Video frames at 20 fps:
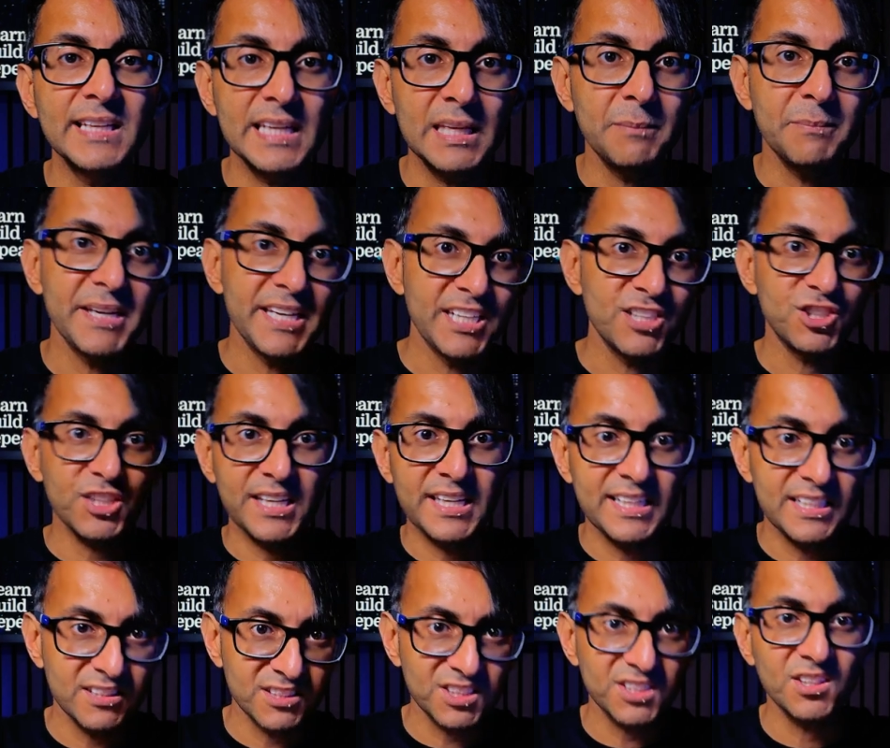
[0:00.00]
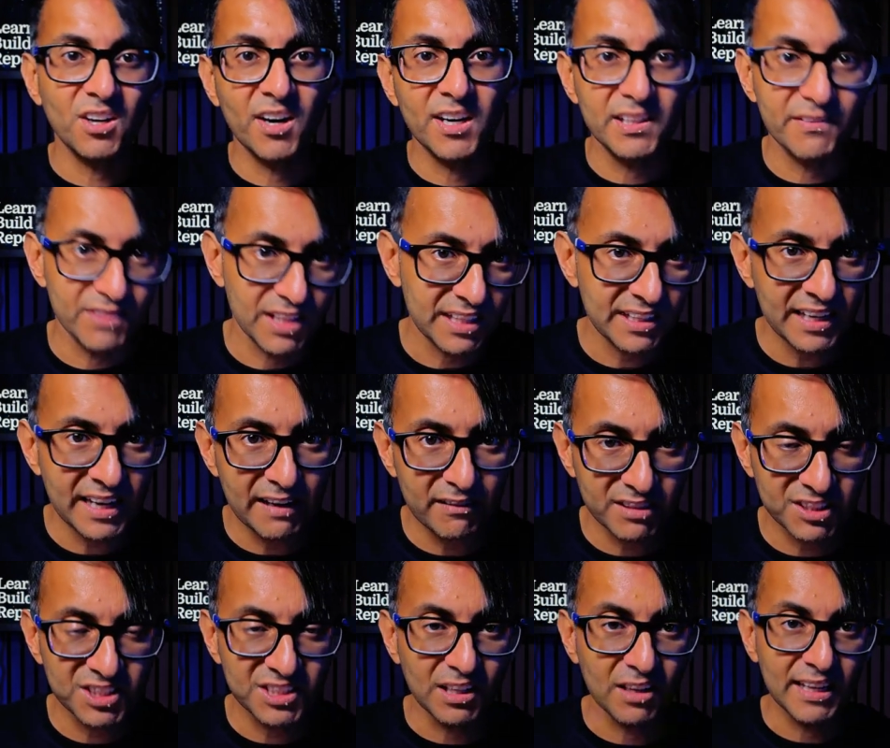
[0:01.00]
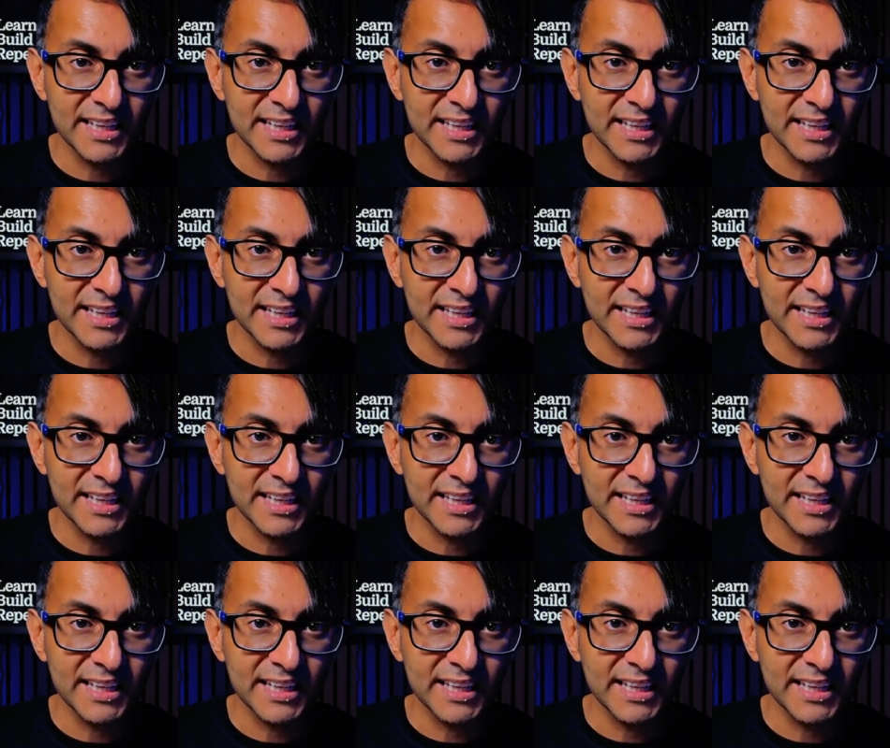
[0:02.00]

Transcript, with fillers: image inside of the carousel,